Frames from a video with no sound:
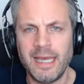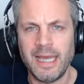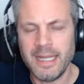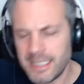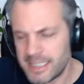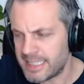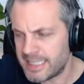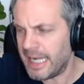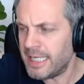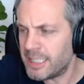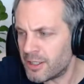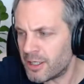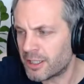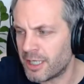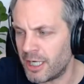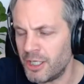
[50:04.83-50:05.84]
inside
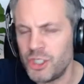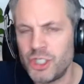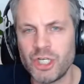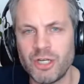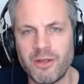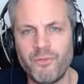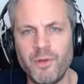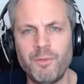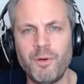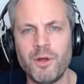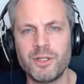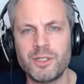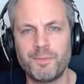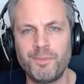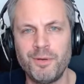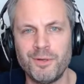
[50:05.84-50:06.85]
our country. If we want
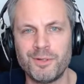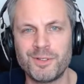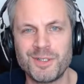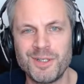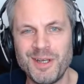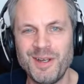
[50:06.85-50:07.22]
to put